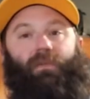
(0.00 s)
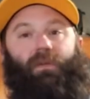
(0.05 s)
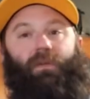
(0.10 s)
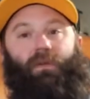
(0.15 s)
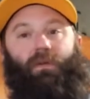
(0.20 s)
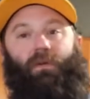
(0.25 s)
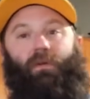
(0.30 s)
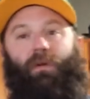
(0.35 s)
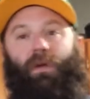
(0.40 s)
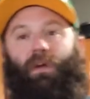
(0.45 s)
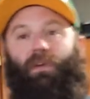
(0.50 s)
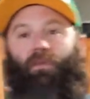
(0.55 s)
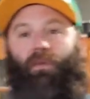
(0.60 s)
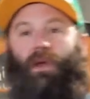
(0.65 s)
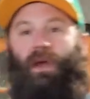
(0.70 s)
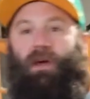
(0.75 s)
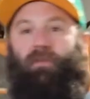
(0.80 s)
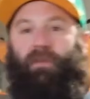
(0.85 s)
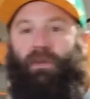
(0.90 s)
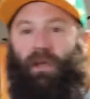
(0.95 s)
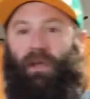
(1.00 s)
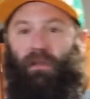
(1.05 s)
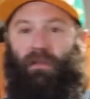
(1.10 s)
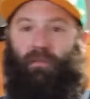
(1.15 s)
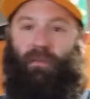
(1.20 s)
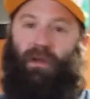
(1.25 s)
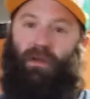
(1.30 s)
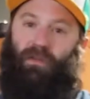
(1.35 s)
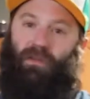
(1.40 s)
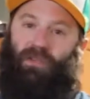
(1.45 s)
do is we have to get them
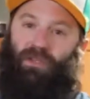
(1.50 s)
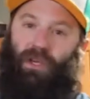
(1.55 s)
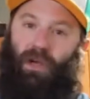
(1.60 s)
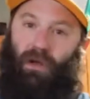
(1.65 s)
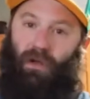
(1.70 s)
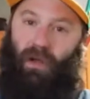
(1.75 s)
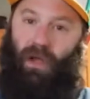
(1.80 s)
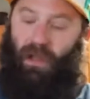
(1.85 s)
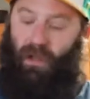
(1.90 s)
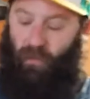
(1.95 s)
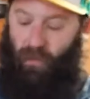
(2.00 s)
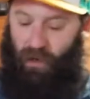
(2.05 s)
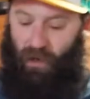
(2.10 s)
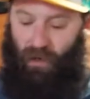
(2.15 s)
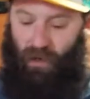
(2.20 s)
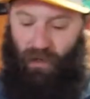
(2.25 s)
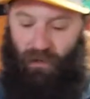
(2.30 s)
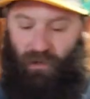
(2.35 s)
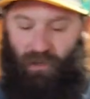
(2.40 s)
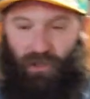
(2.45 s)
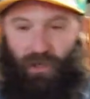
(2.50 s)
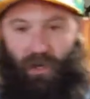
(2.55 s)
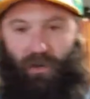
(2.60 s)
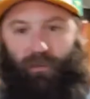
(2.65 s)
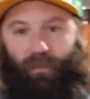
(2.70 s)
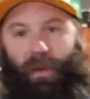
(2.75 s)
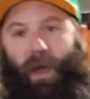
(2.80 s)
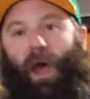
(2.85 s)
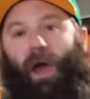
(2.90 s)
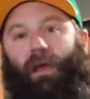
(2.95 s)
out of the shell, and then we're going to get the shells
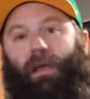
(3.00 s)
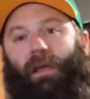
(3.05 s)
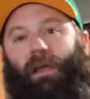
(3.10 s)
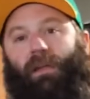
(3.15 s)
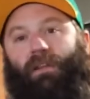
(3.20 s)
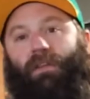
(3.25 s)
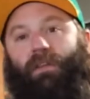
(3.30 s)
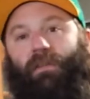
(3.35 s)
back into